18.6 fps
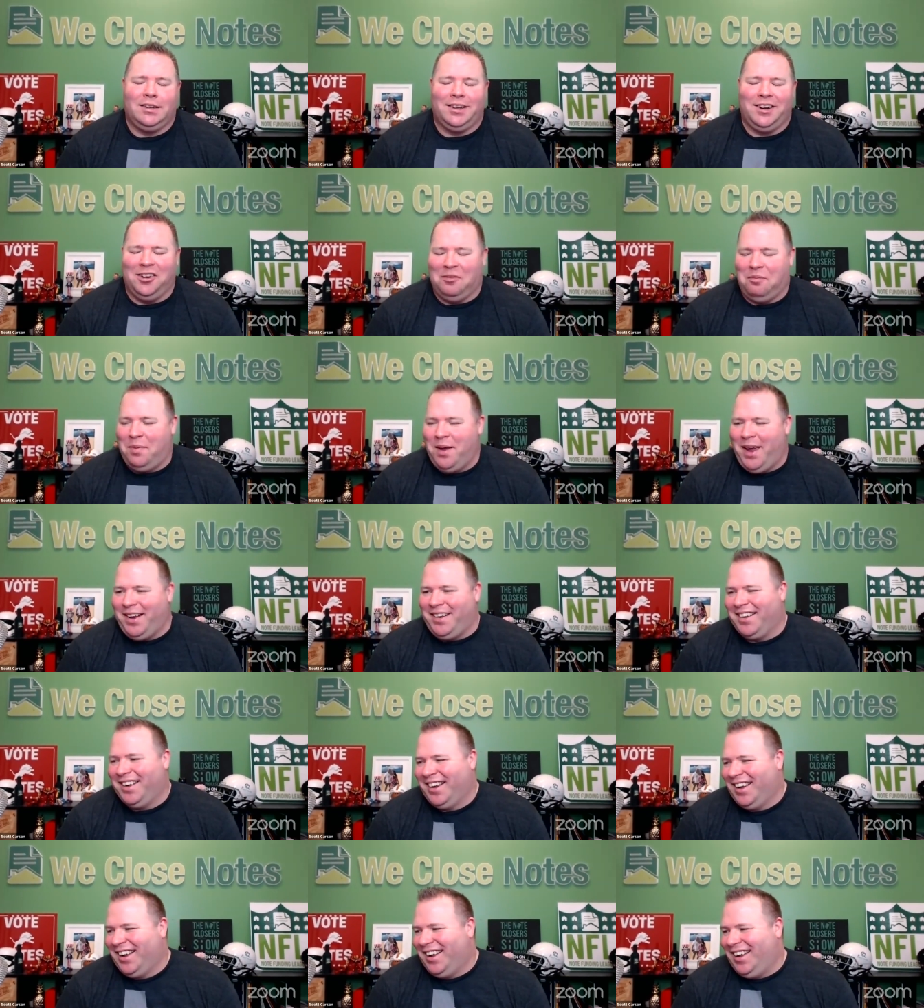little bit
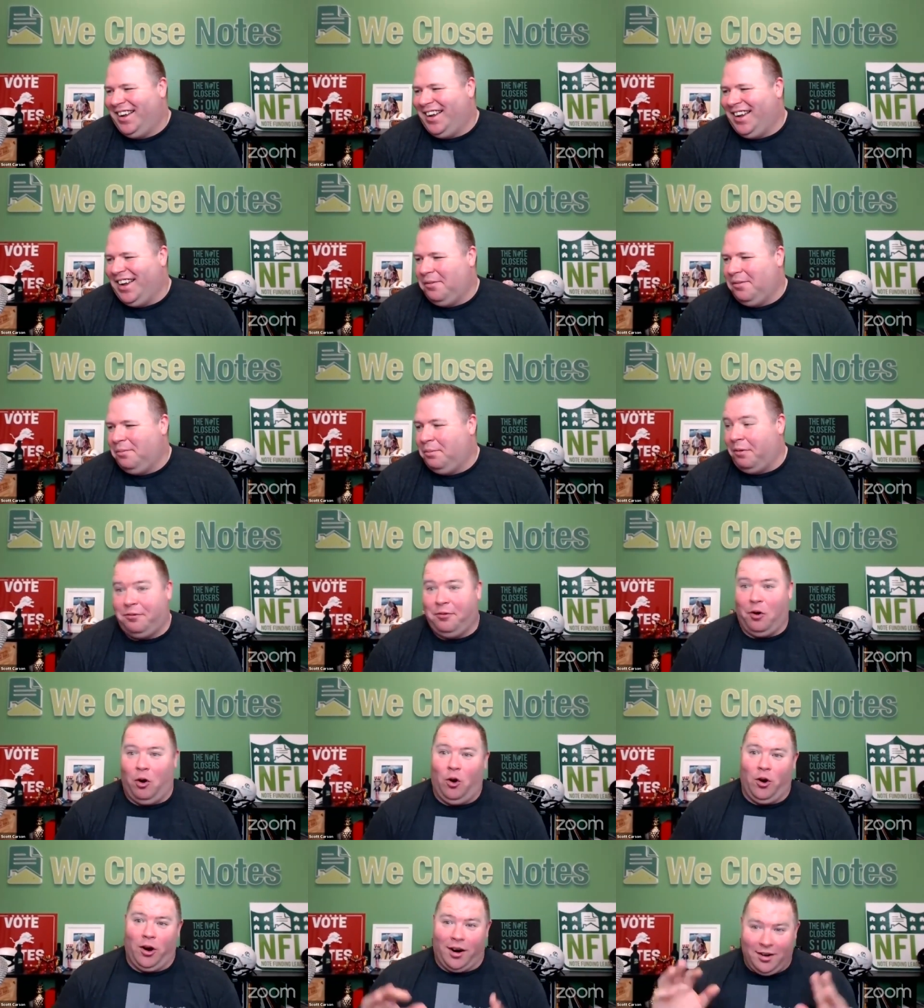uh,
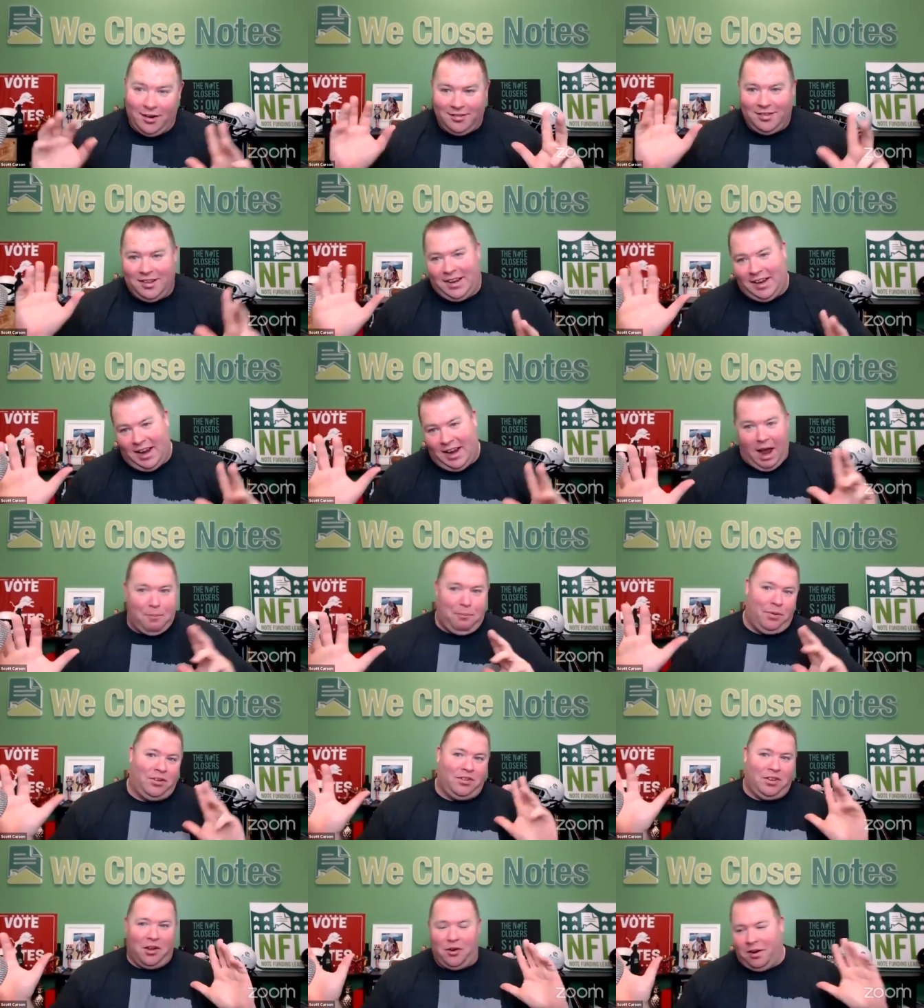before the
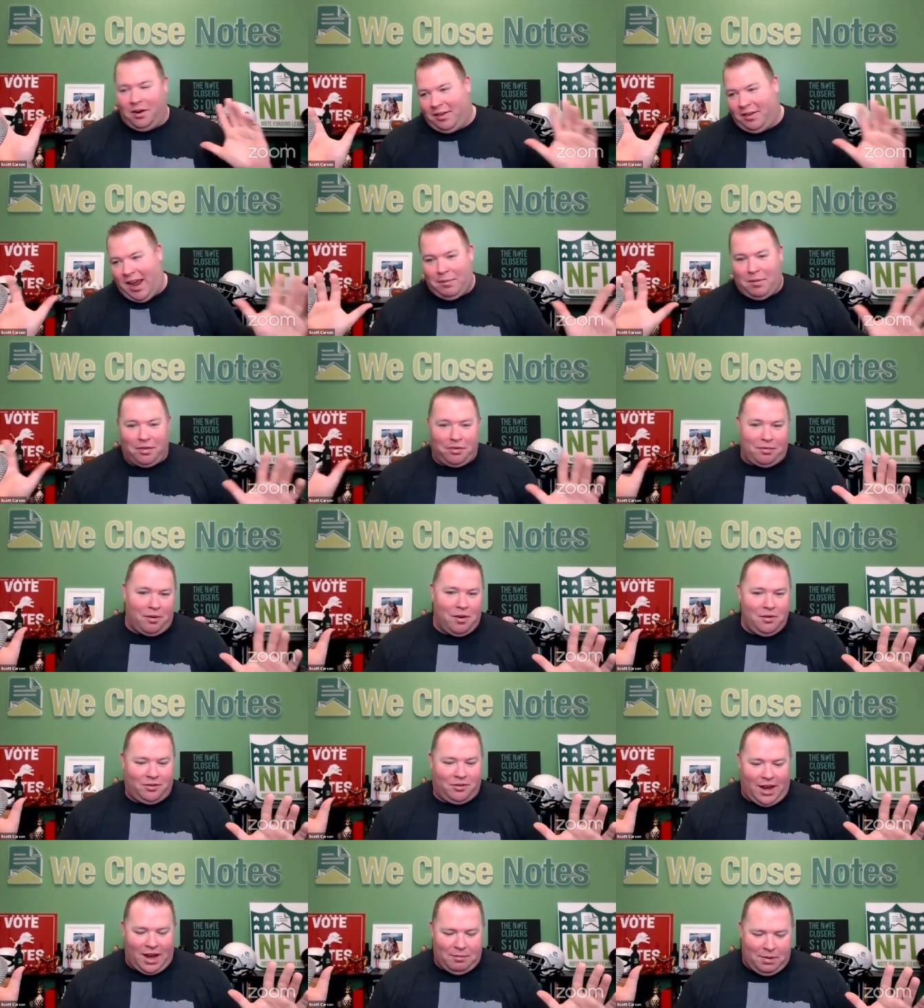episode of Game of
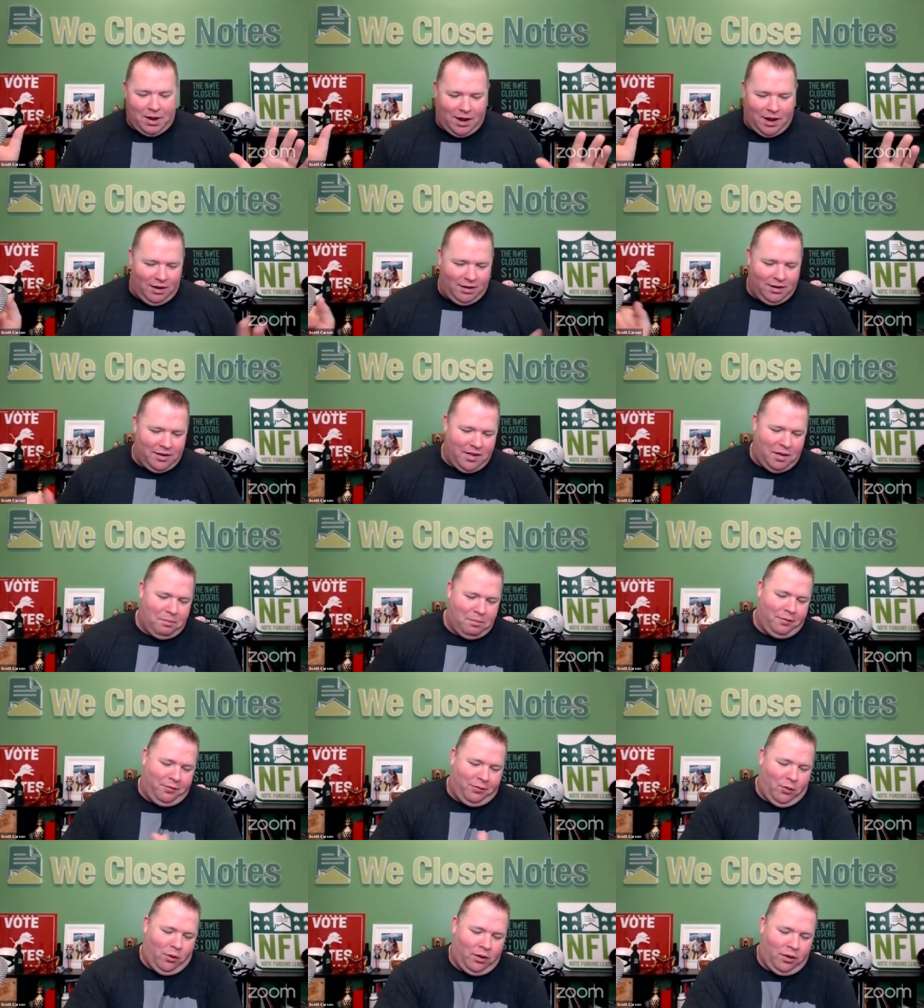Thrones came out, and then
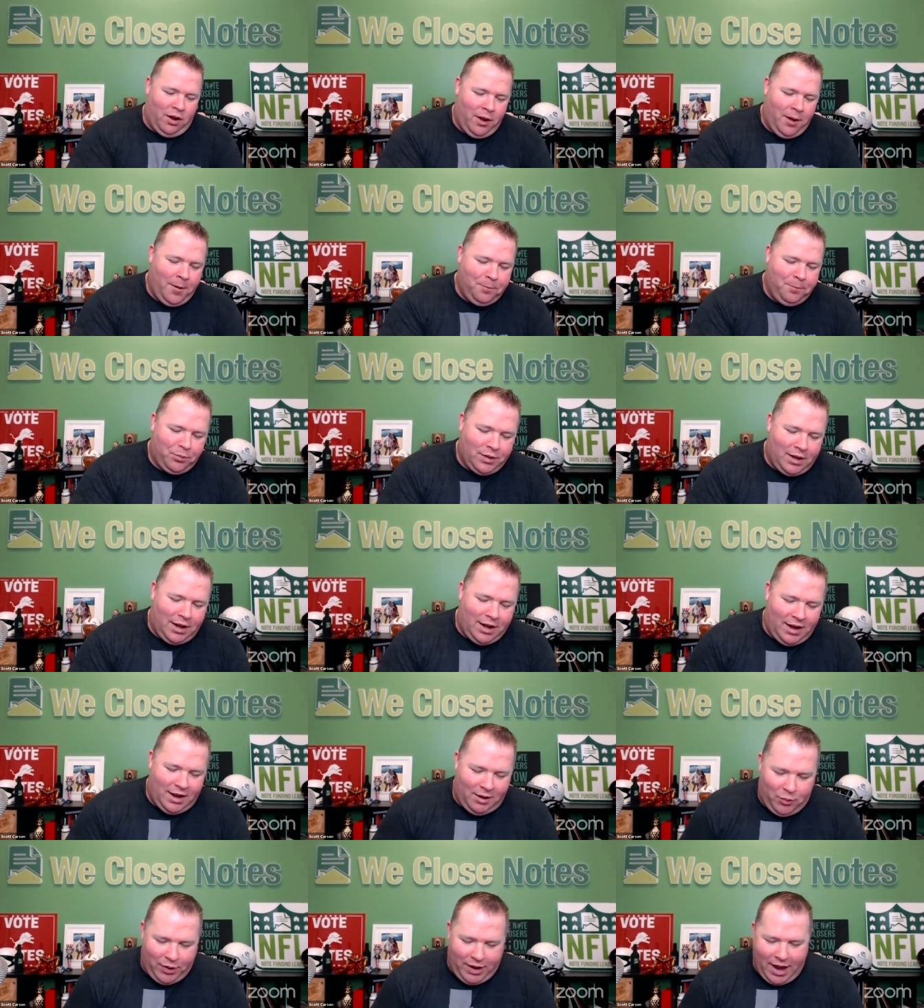before
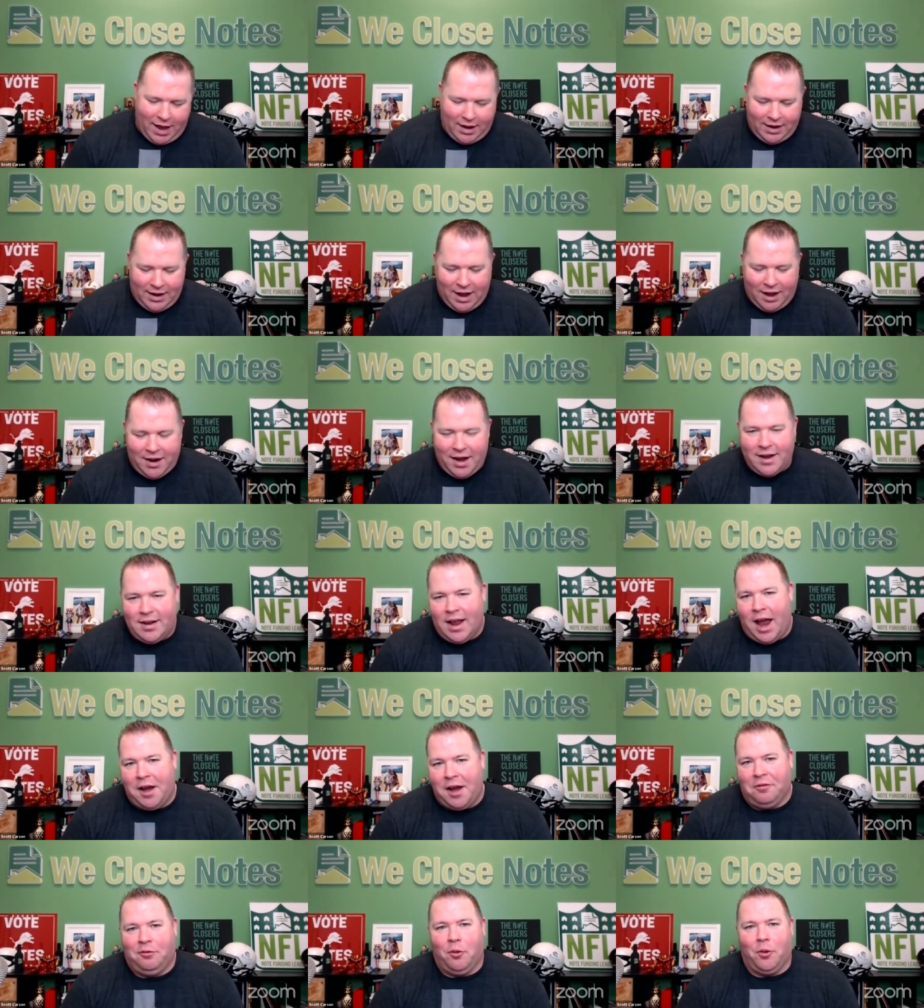uh, we headed out at
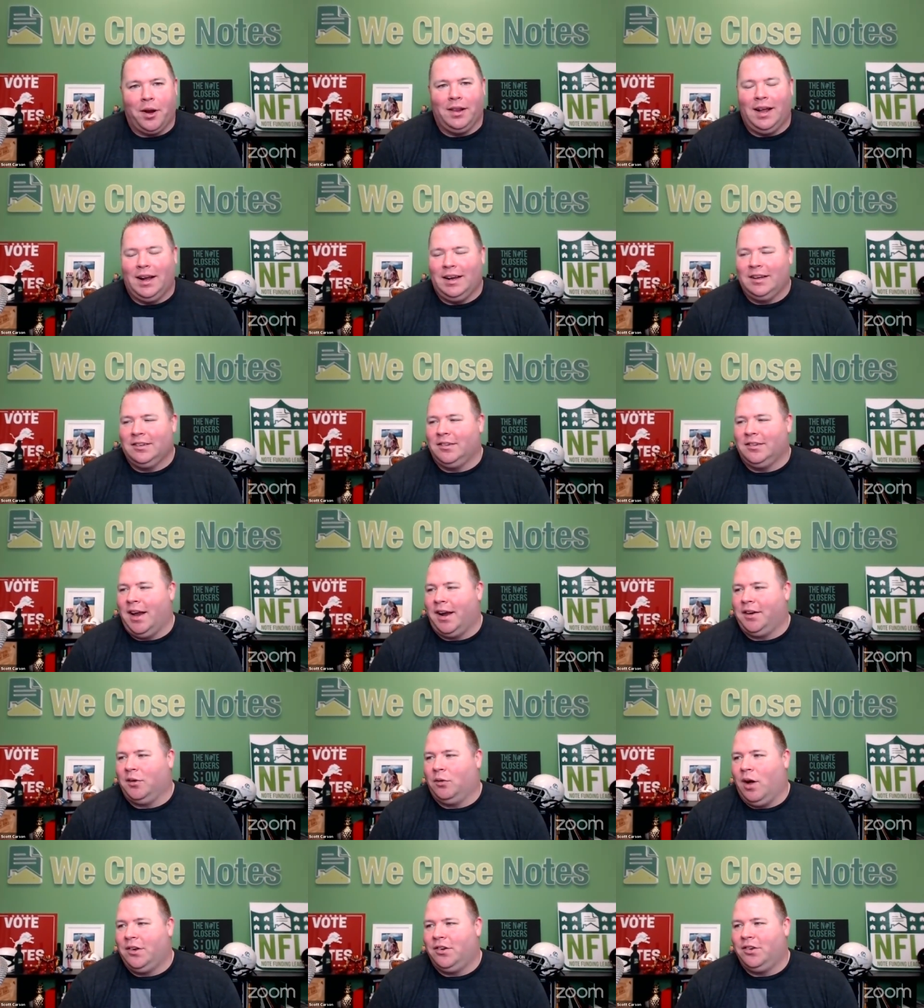9:40 last night to
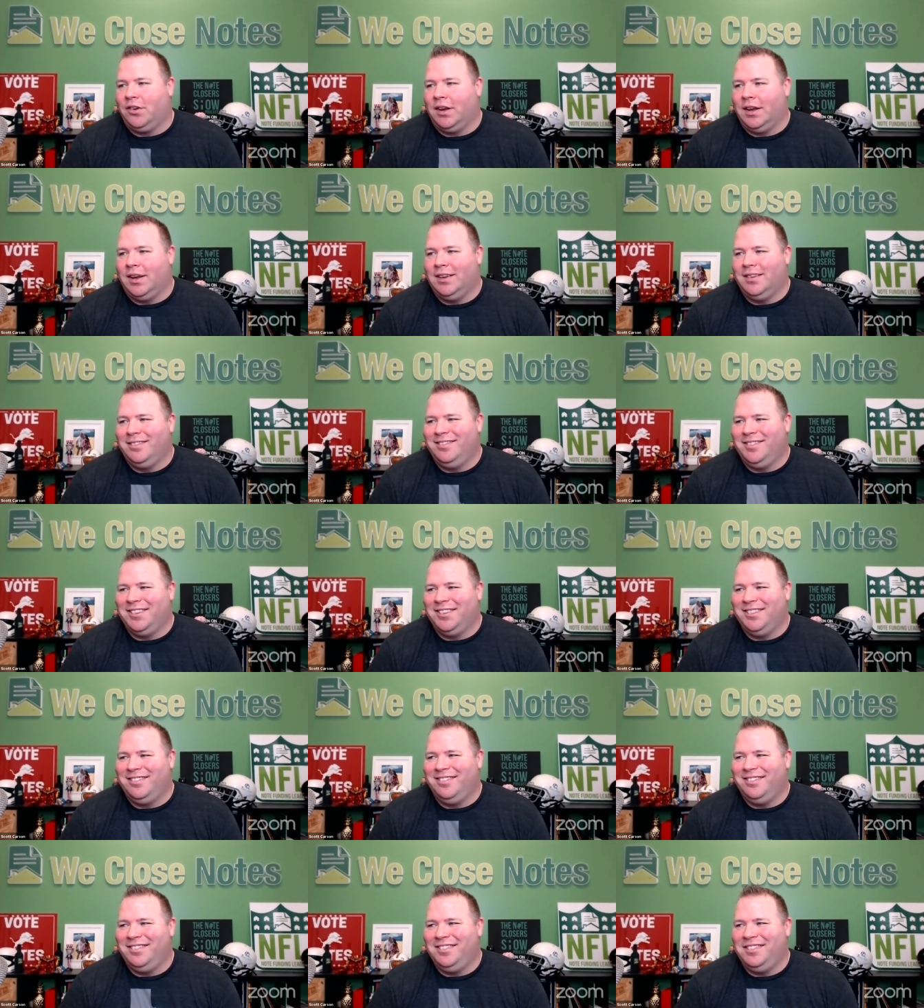watch uh, the
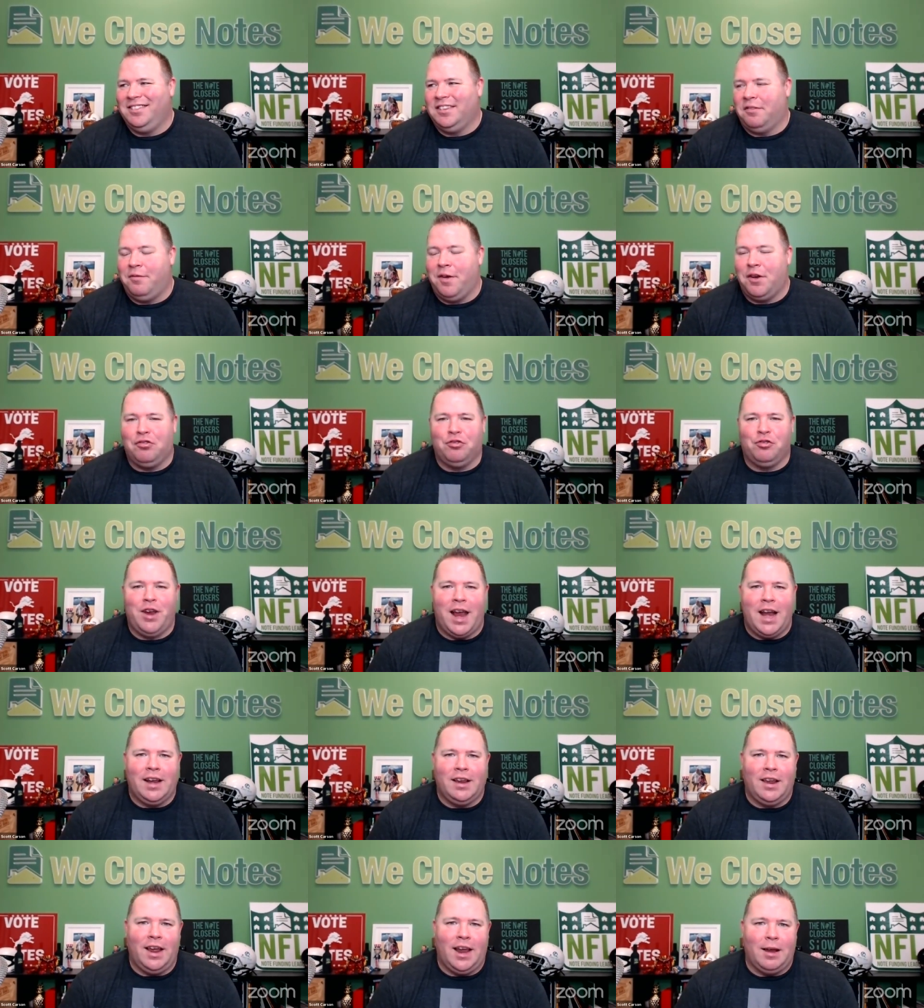Avengers
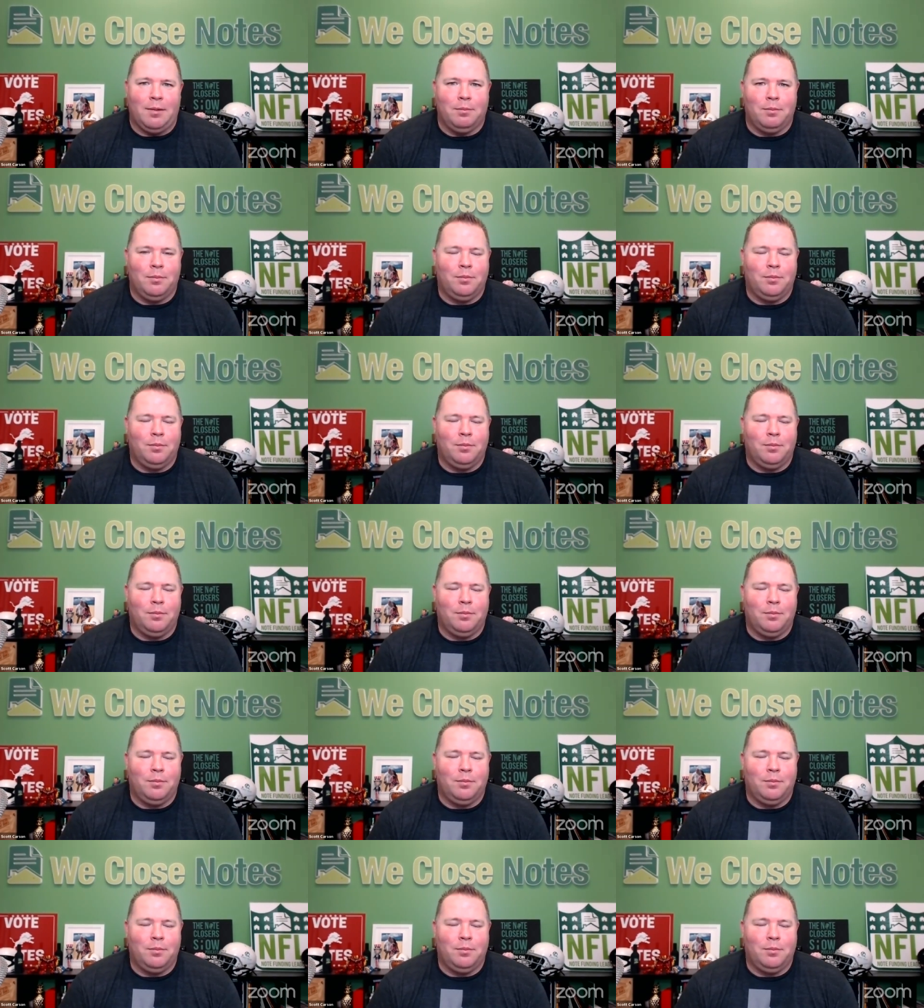Endgame